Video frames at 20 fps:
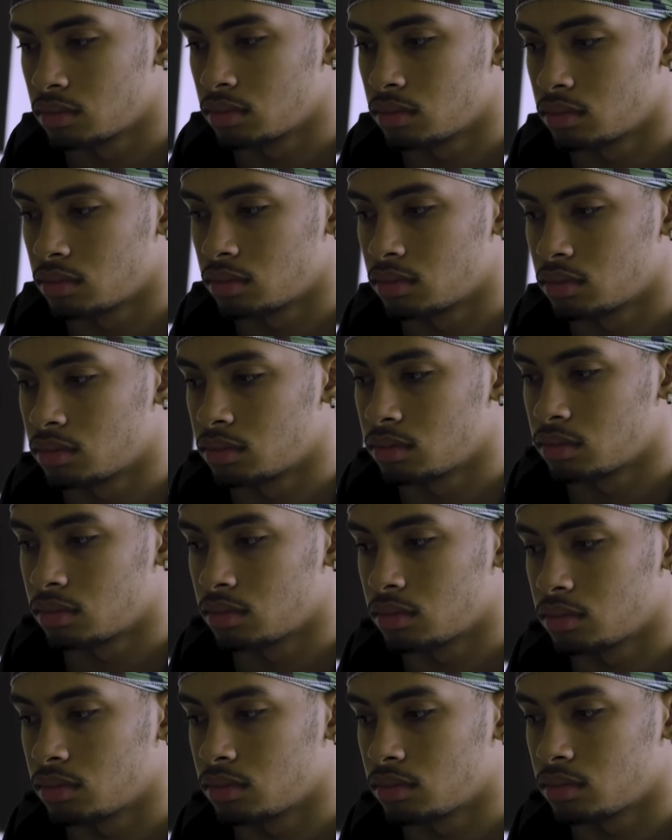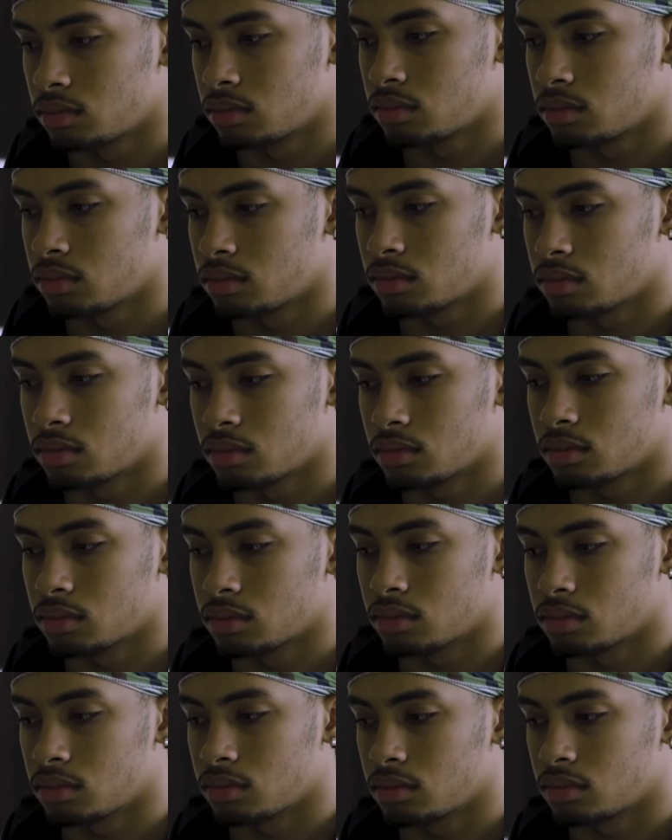
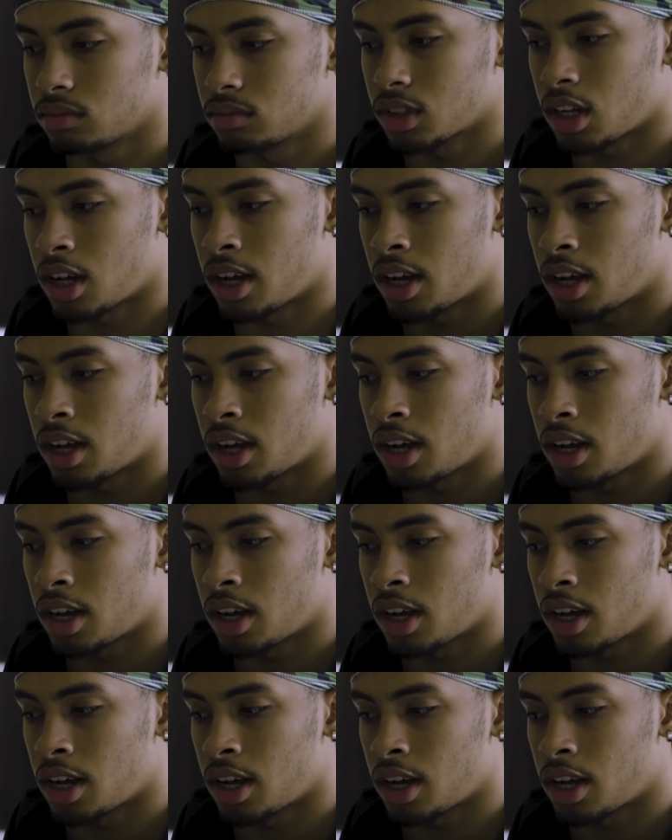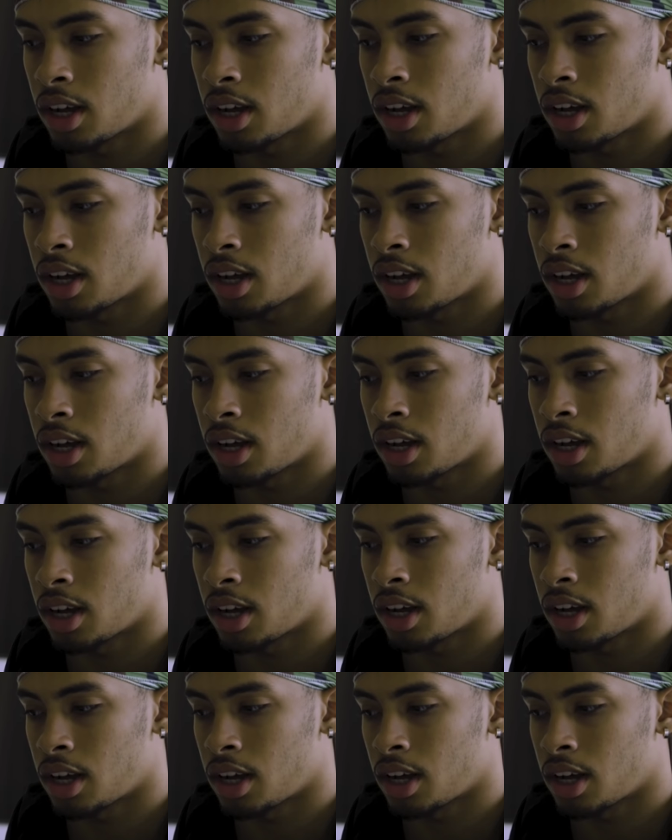
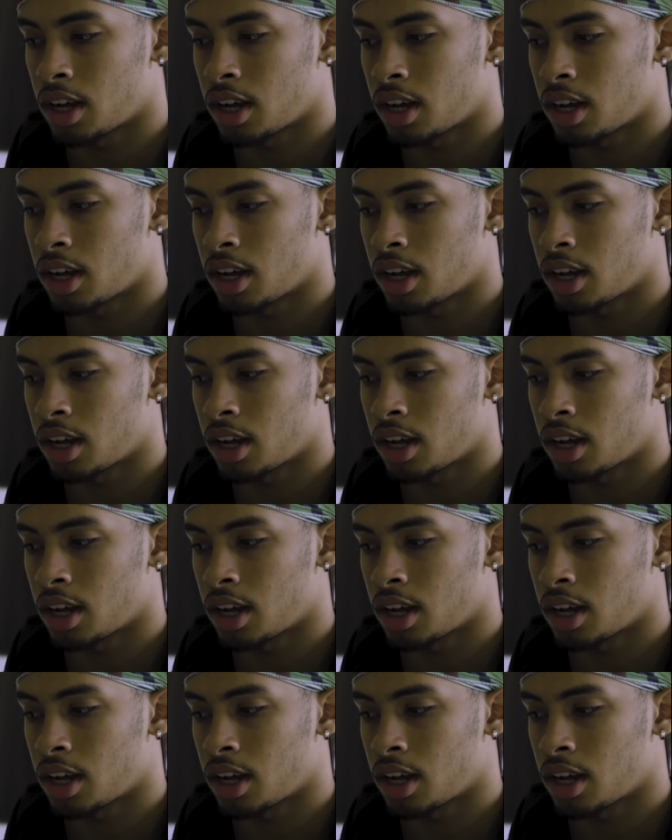(silent)